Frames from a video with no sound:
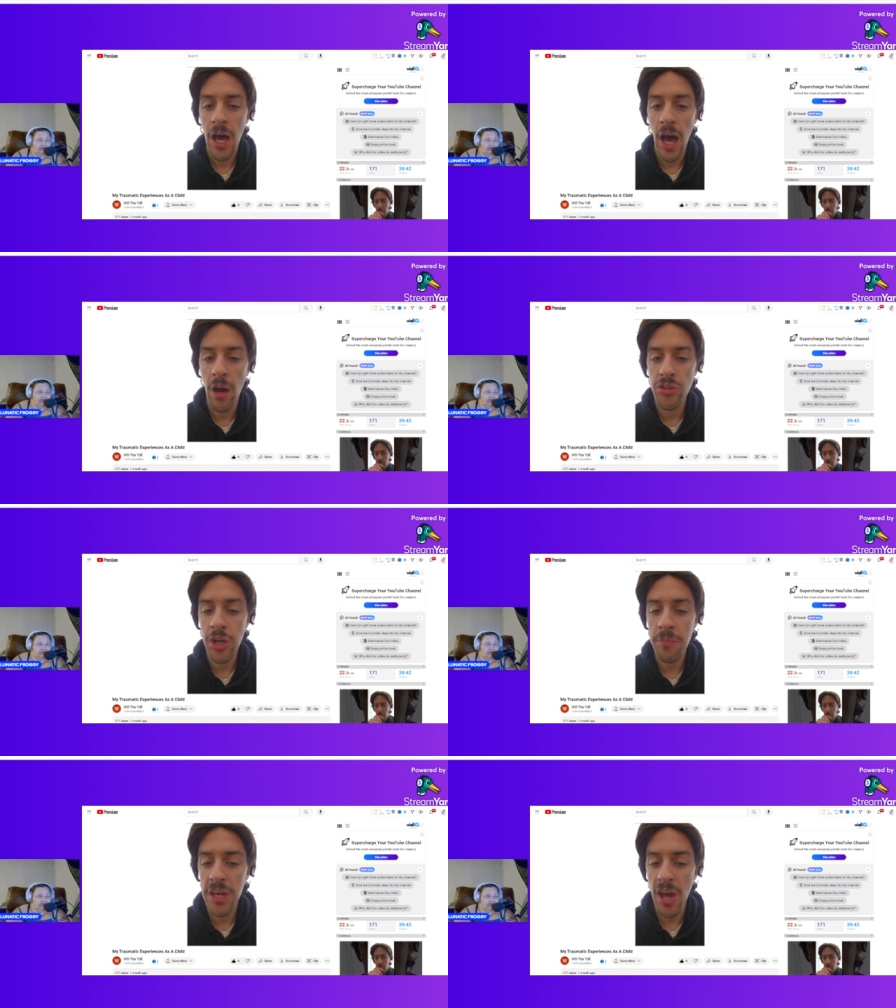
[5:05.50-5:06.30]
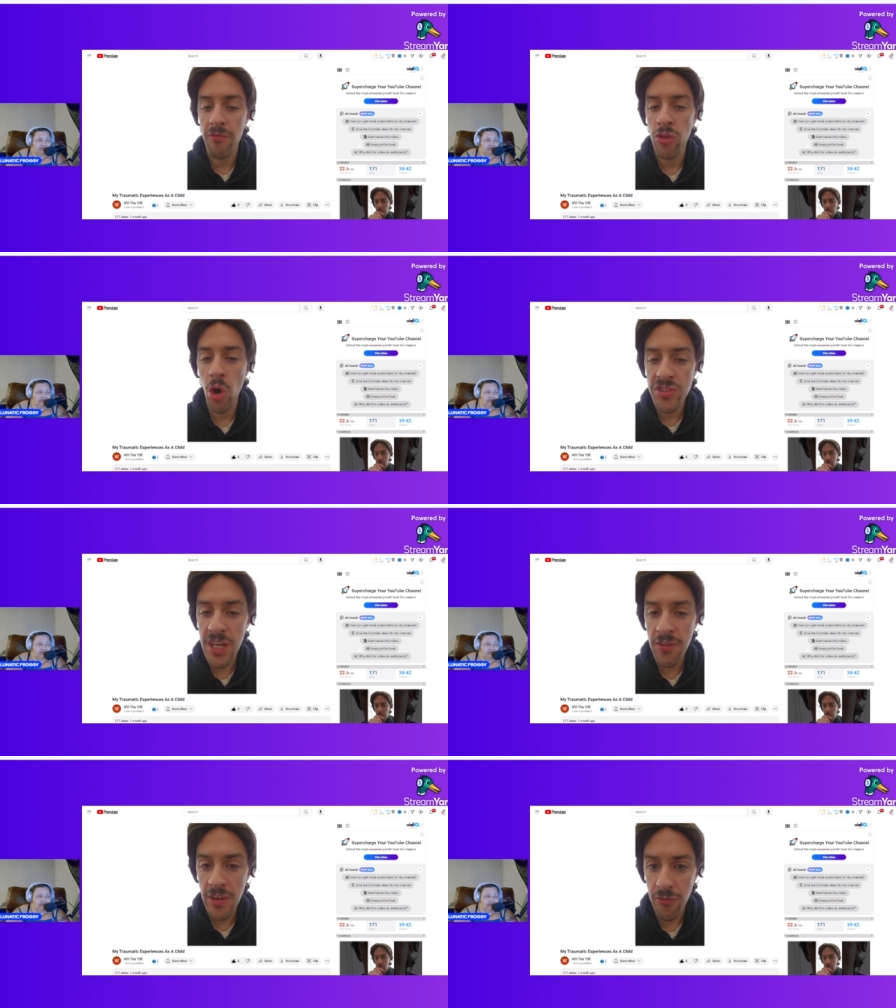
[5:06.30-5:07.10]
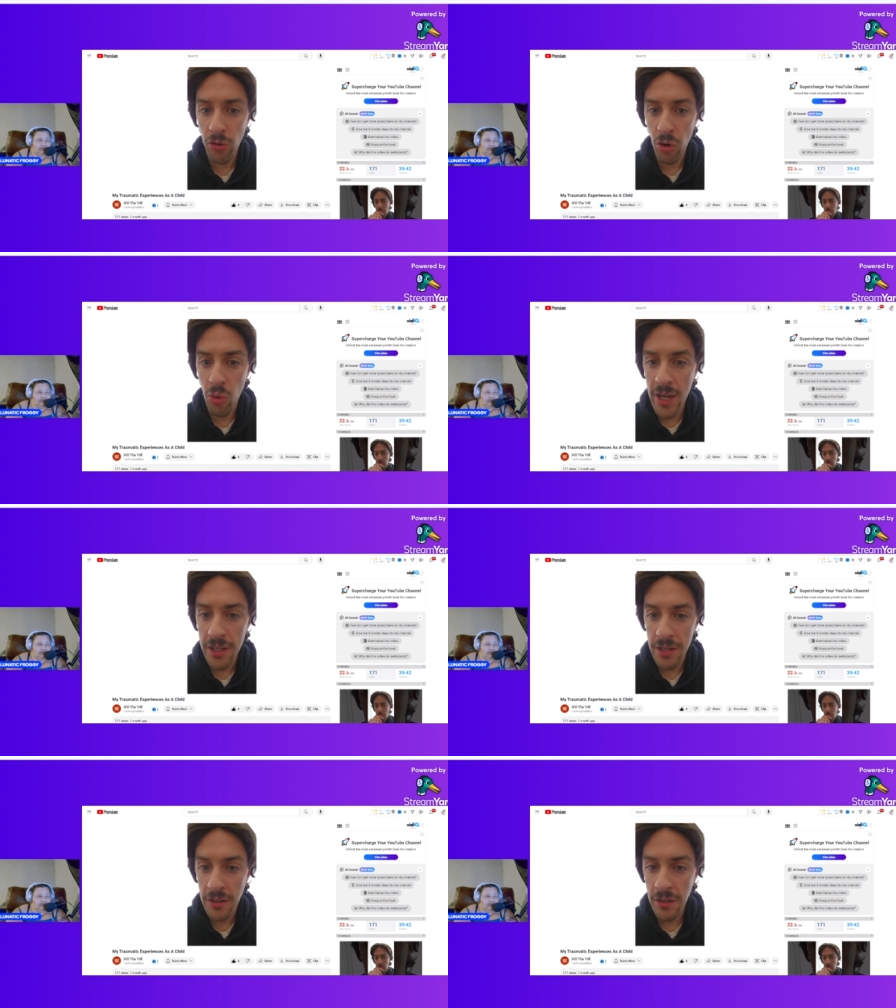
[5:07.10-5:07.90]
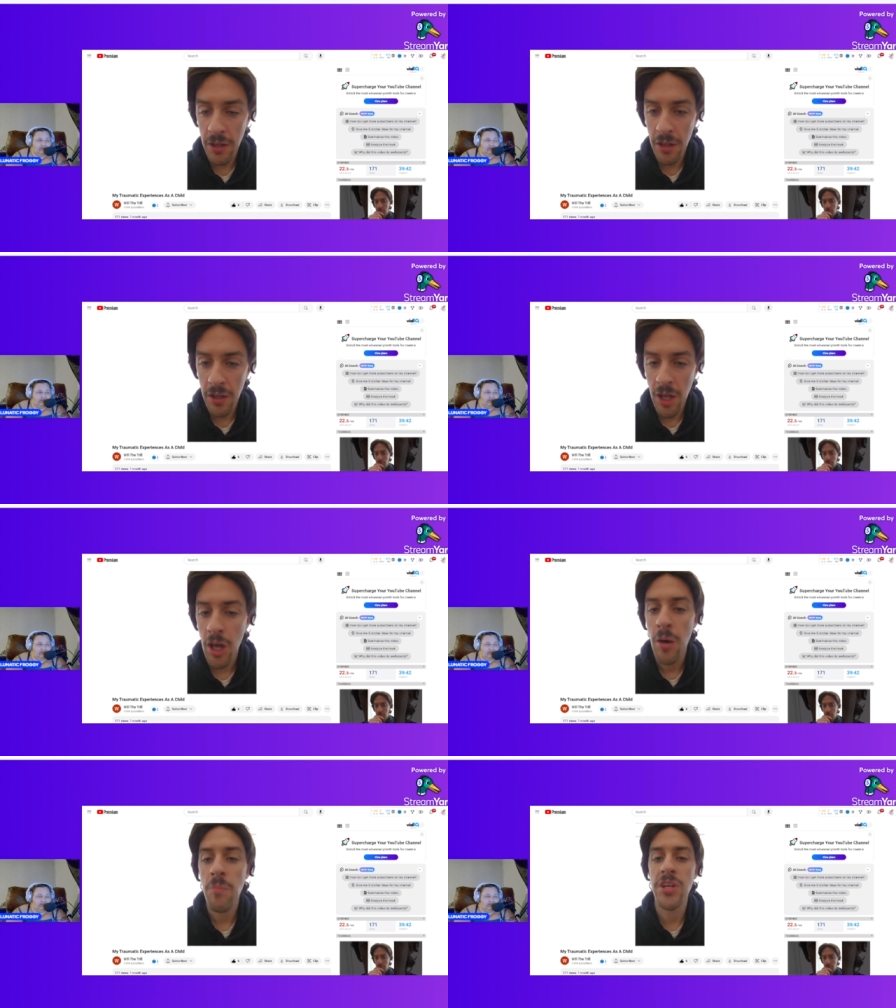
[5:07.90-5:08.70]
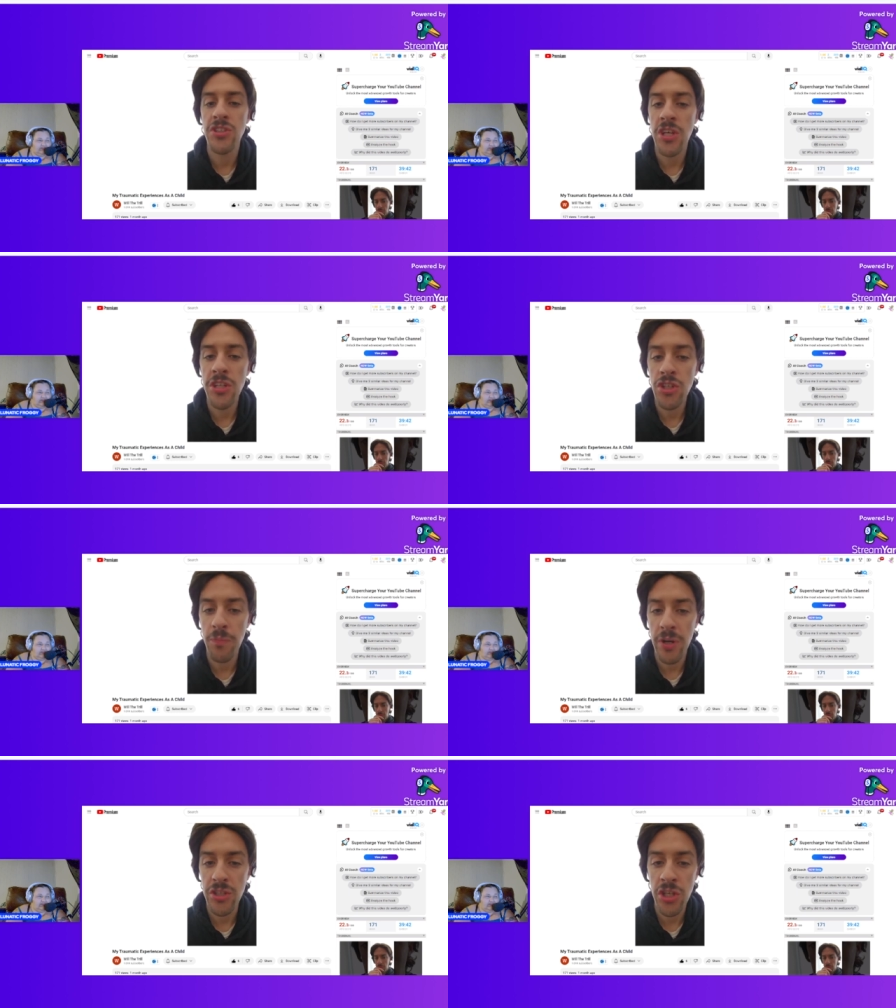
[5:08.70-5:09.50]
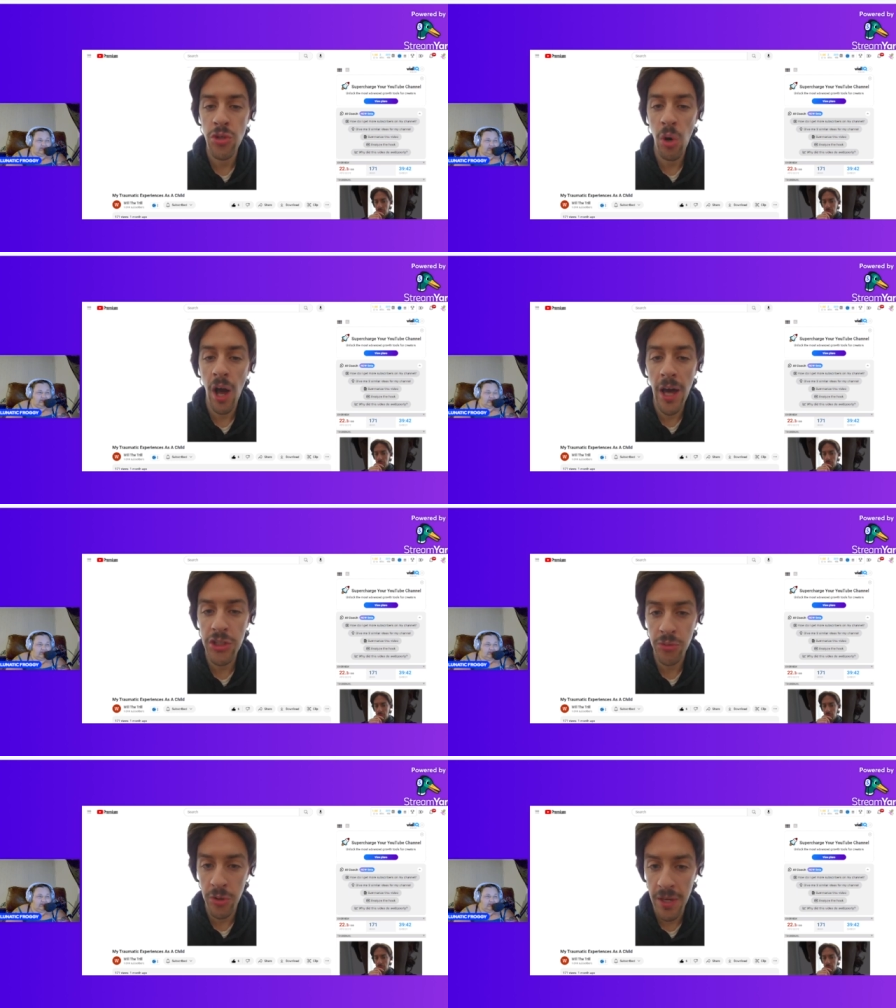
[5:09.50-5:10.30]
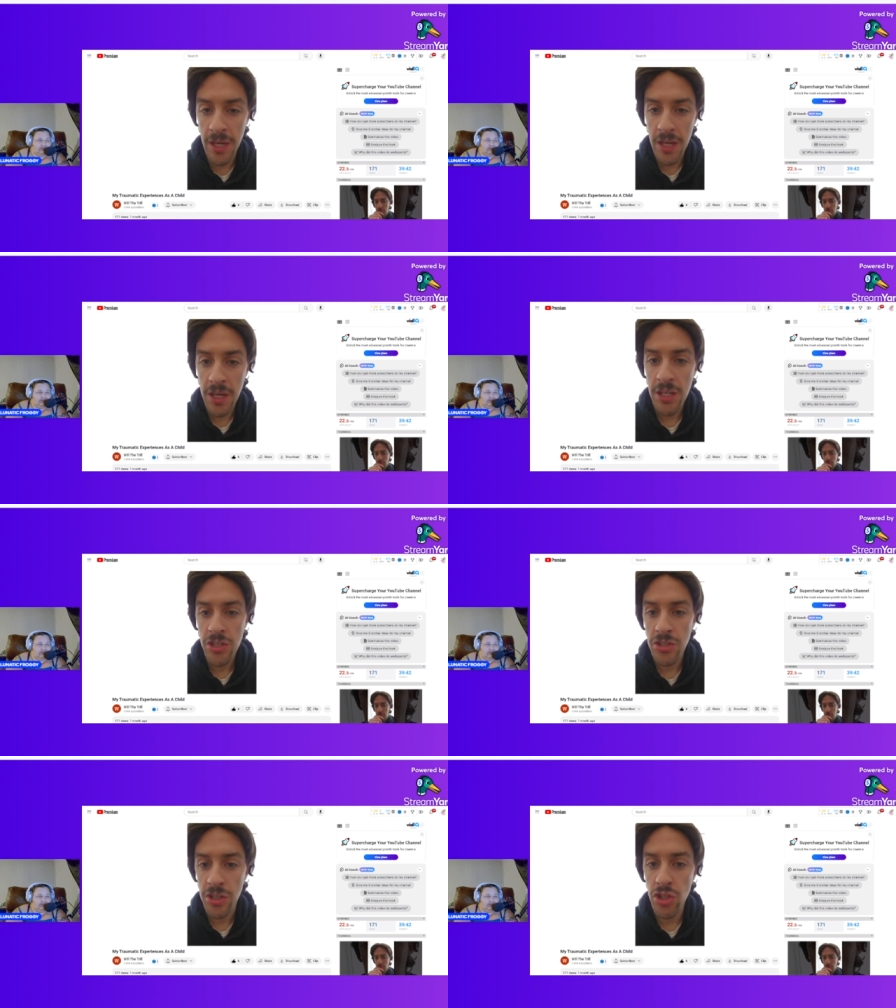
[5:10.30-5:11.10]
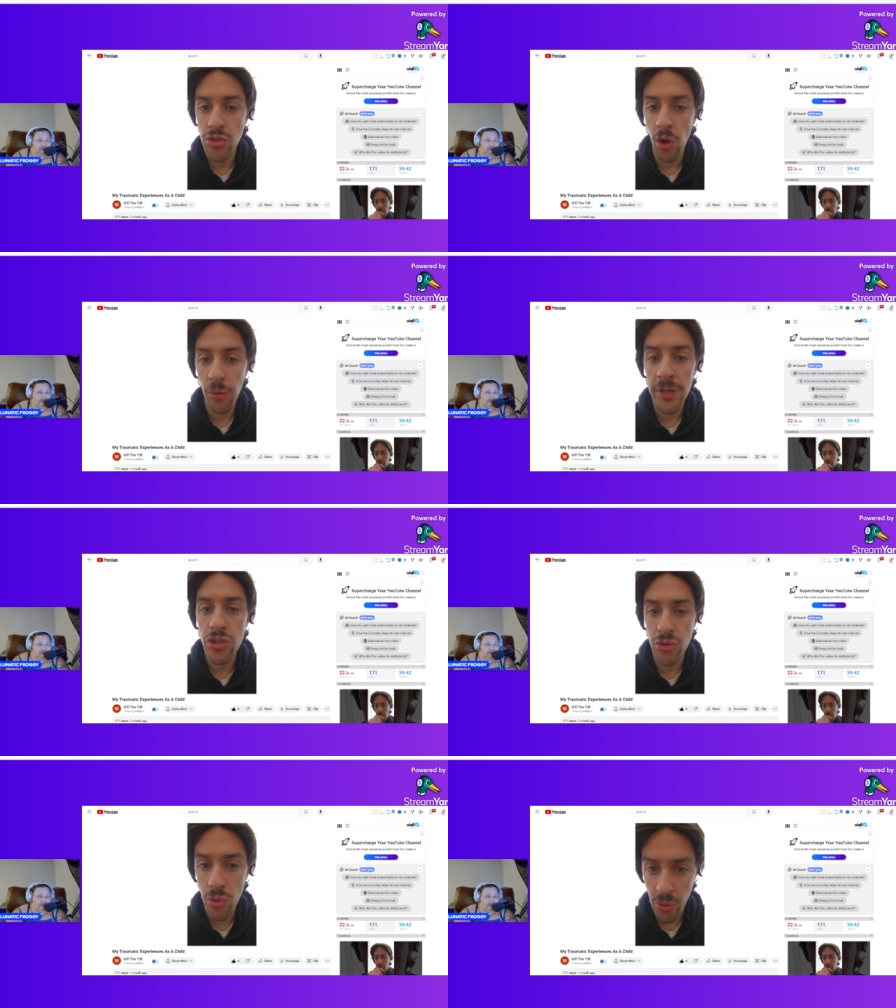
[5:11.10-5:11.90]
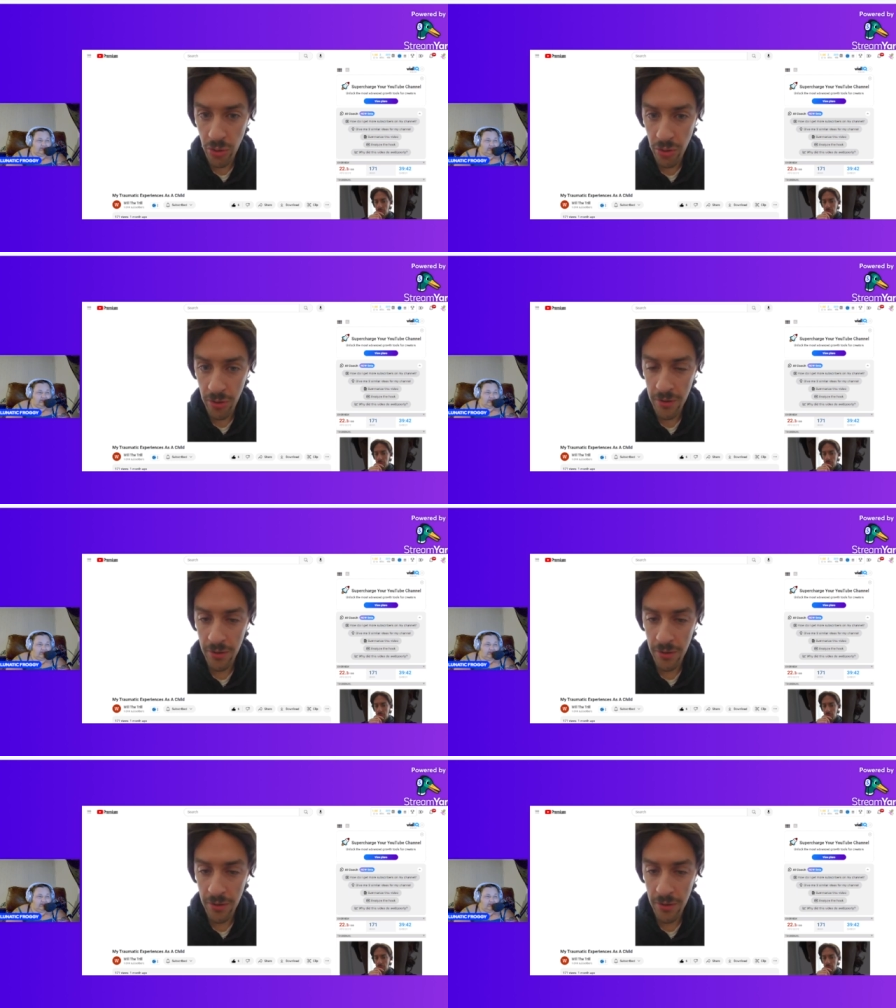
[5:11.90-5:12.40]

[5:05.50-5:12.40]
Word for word: I was going to make you have no TV for a week, but since you but since you were honest with me, since you told me the truth,